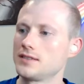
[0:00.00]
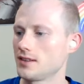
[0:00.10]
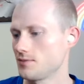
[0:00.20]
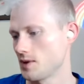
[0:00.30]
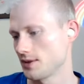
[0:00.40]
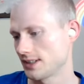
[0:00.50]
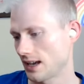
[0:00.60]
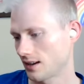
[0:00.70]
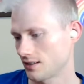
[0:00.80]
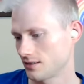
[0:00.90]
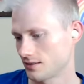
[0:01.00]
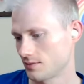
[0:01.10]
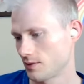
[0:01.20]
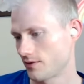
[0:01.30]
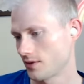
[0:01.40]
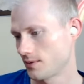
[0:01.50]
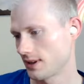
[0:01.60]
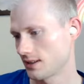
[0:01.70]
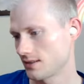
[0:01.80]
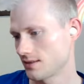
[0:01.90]
Give me a second before we
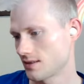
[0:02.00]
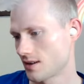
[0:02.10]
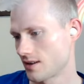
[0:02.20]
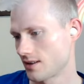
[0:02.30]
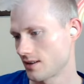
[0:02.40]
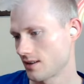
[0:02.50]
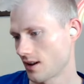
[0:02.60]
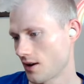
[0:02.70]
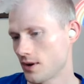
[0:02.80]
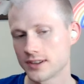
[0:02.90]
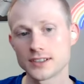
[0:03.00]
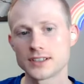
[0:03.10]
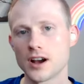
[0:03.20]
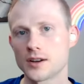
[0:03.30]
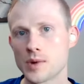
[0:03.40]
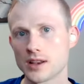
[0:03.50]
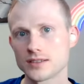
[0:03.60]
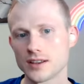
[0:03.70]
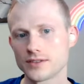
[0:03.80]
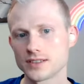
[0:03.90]
get started. I wanted to talk about
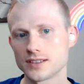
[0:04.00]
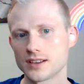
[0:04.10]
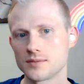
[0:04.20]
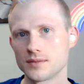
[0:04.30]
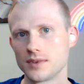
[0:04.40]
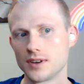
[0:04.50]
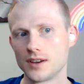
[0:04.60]
self-esteem.